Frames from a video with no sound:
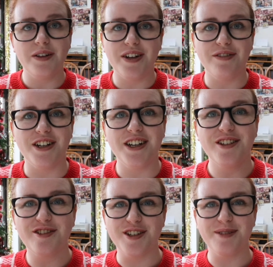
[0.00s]
even have a nice
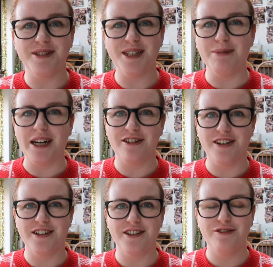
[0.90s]
Christmassy
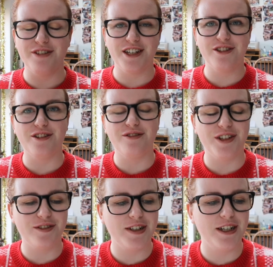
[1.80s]
background to finish off
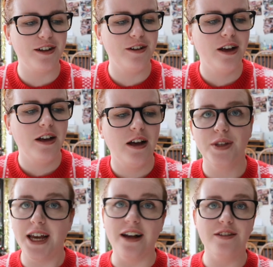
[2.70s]
this video.
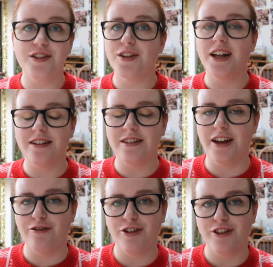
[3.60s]
Yeah, so that's
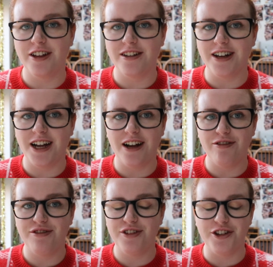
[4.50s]
everything I have
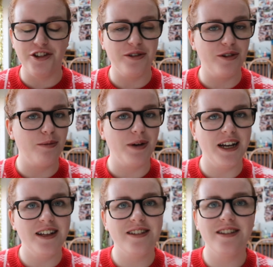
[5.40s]
to do on my
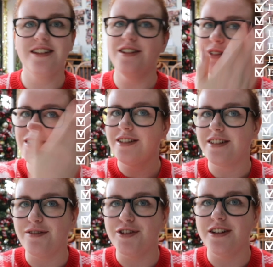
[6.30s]
list. All
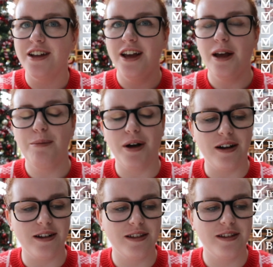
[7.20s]
7
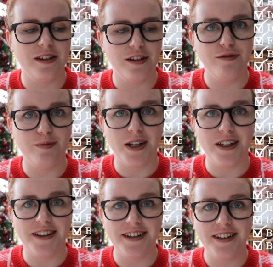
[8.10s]
parts of
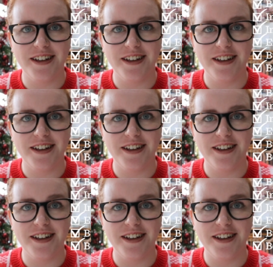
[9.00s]
my